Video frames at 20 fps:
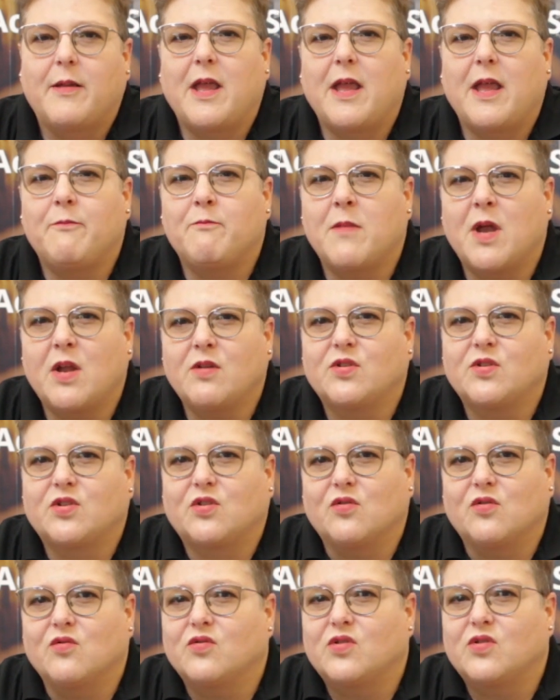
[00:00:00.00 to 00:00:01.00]
In most
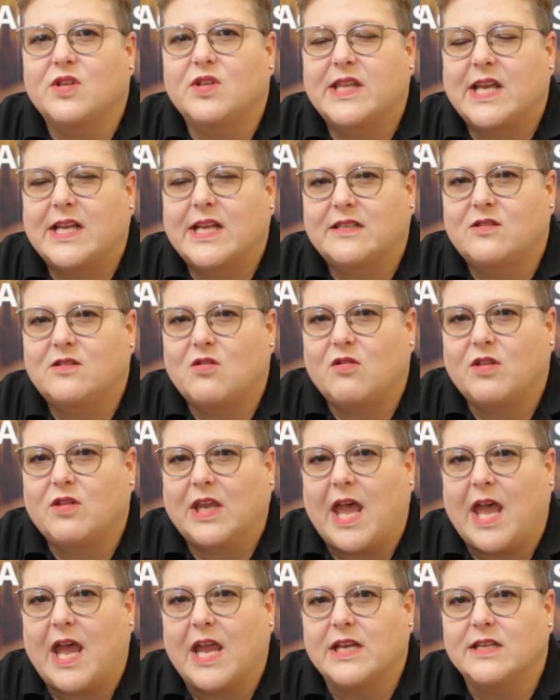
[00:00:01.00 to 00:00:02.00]
schools, that's not the
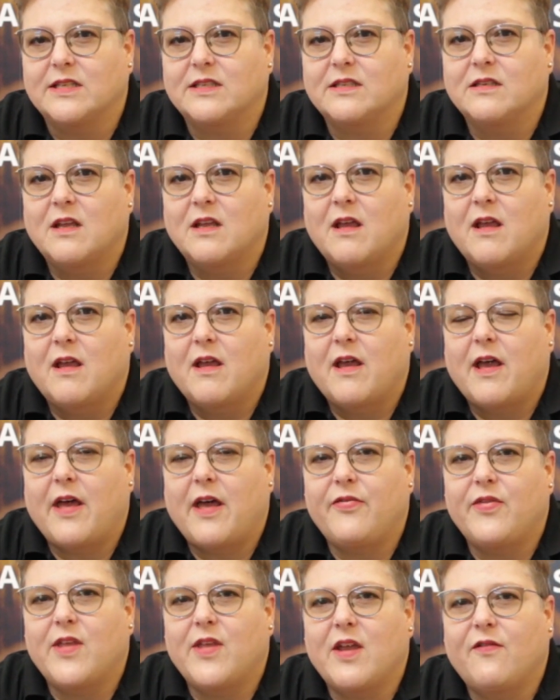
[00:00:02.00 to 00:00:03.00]
case,
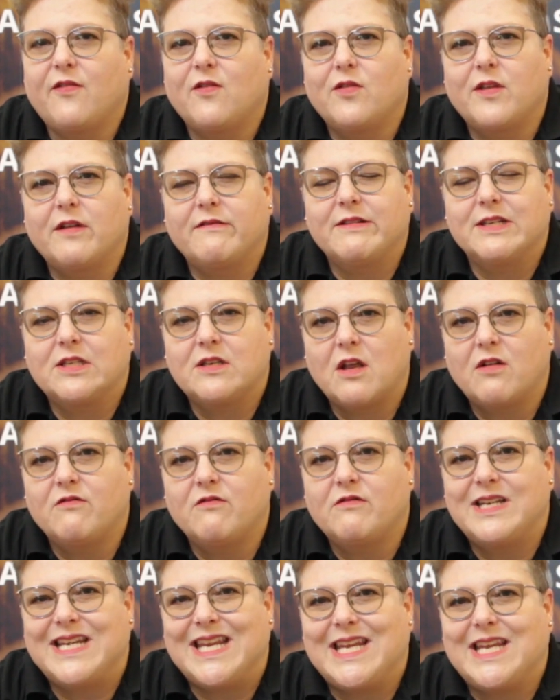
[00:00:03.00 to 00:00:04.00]
and therefore there is no
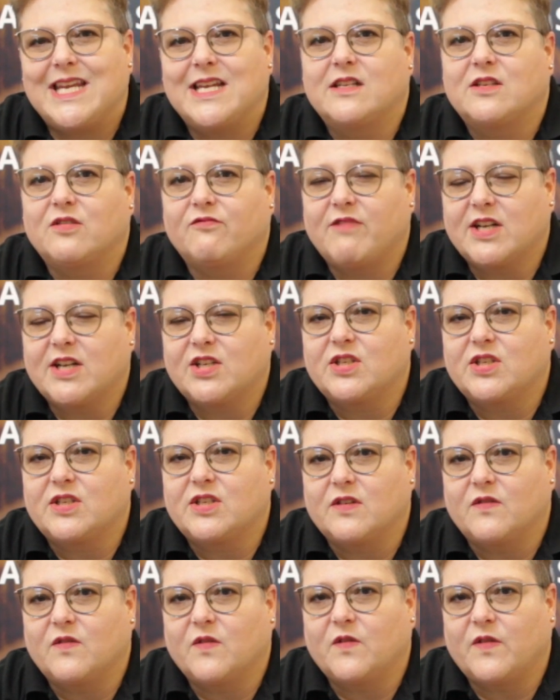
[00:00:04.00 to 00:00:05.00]
need to
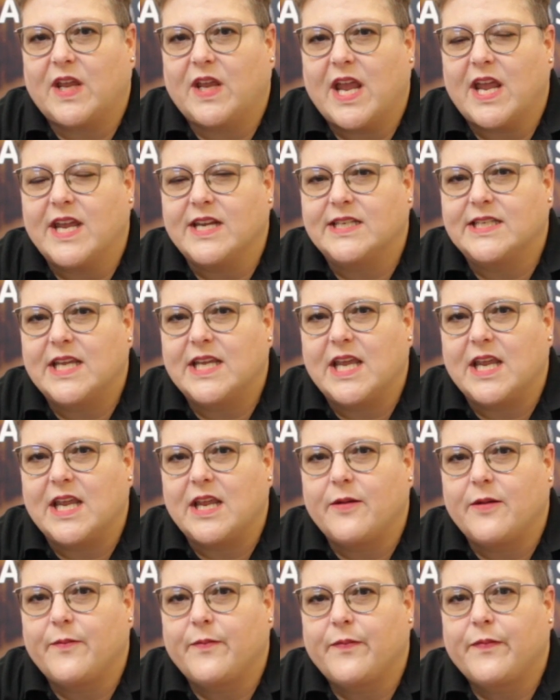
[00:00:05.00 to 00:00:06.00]
register for
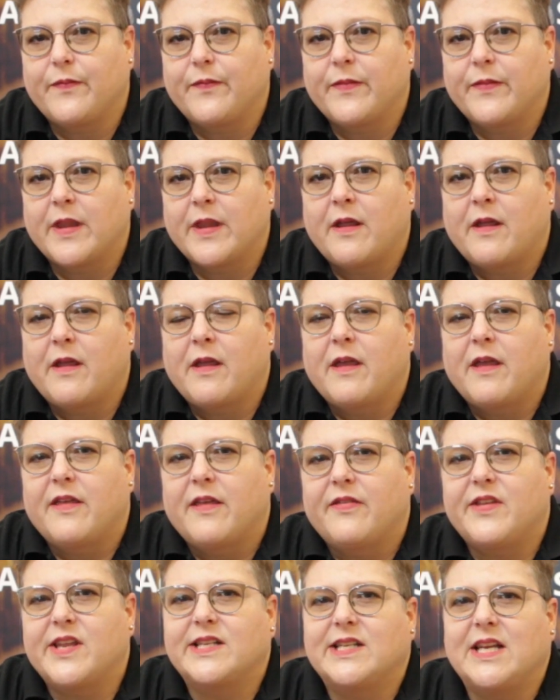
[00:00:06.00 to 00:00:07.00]
VAT.
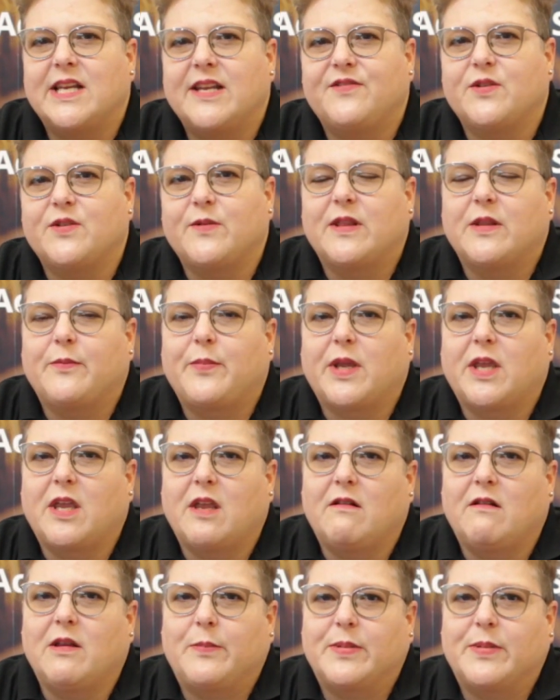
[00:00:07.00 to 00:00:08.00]
This leaves you in the
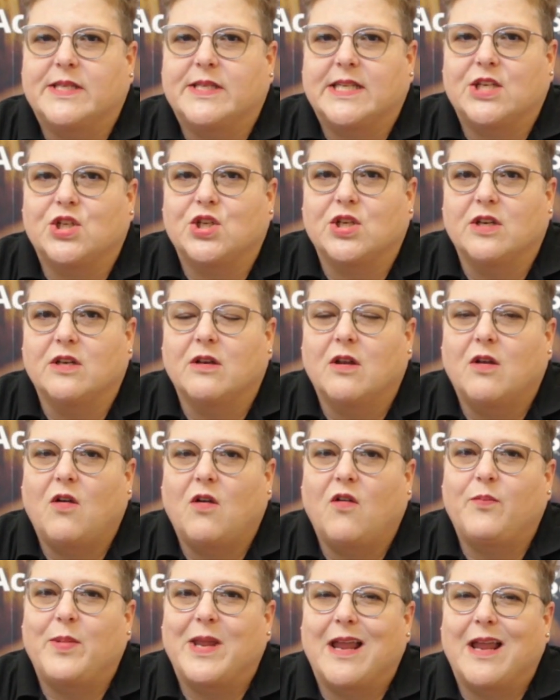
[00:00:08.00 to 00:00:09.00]
peculiar position
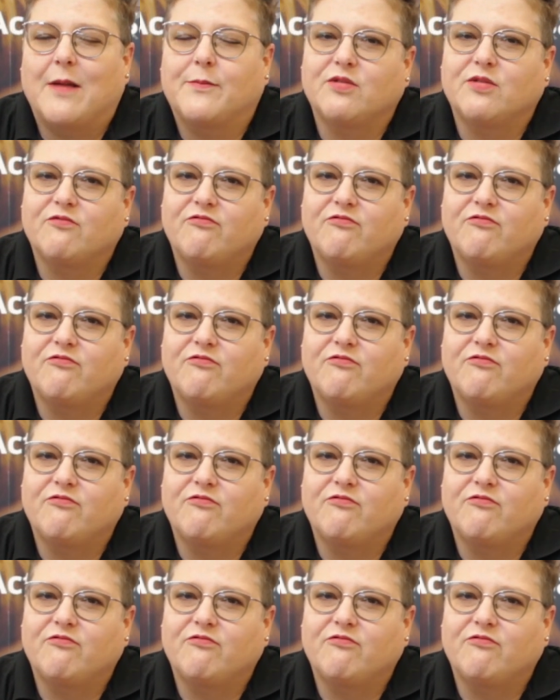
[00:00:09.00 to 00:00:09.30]
of being able to